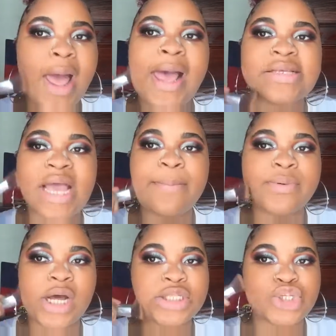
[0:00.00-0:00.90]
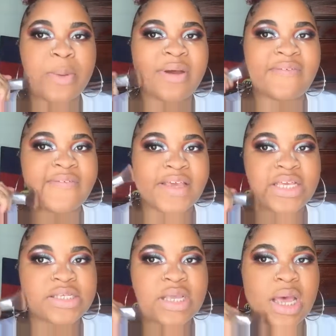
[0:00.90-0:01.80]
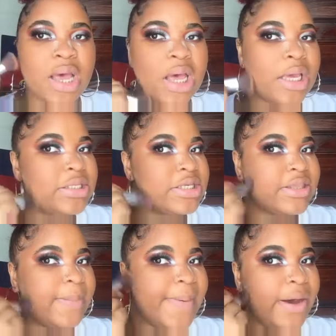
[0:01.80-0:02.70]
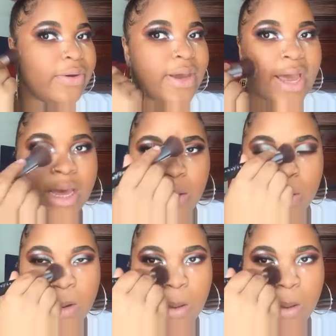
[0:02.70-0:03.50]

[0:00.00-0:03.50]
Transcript: As I bronze on my face, I take the powder out,